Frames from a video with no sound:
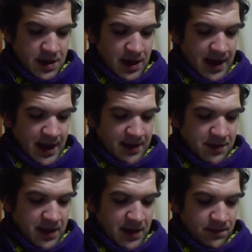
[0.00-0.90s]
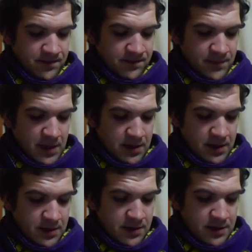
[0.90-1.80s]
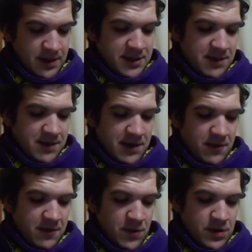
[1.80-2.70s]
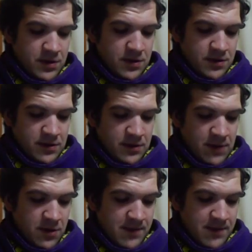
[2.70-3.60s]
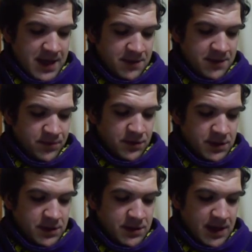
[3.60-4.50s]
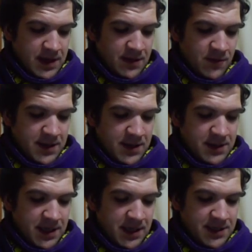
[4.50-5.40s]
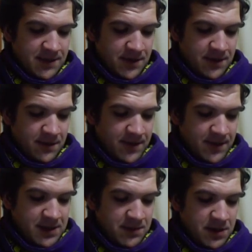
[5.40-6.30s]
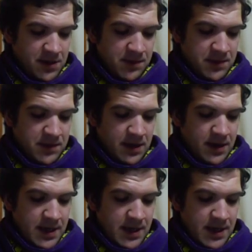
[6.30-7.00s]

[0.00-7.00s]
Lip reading: at the bottom. Yet somehow they weren't. They were a mass of bruises, and the wet, sticky stuff on her face appeared to be blood,